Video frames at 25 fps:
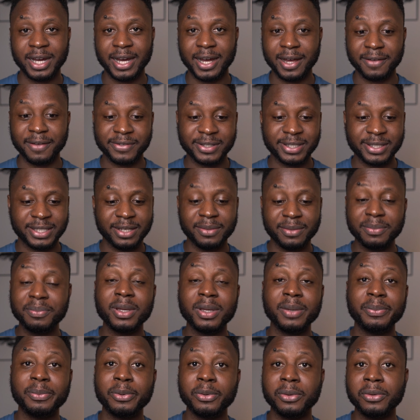I've seen
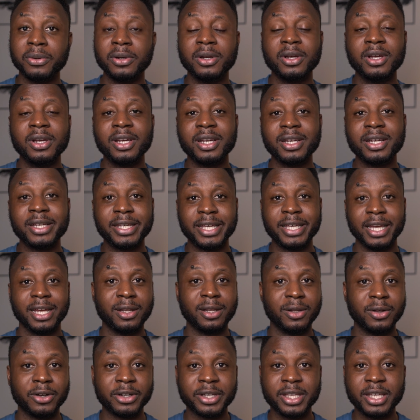people get
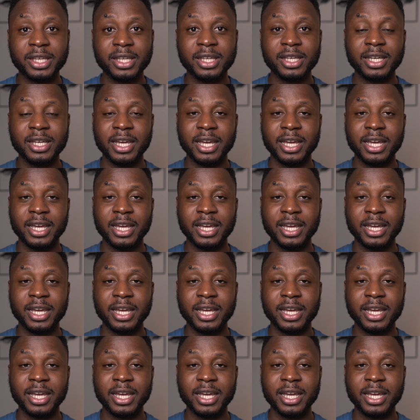lucky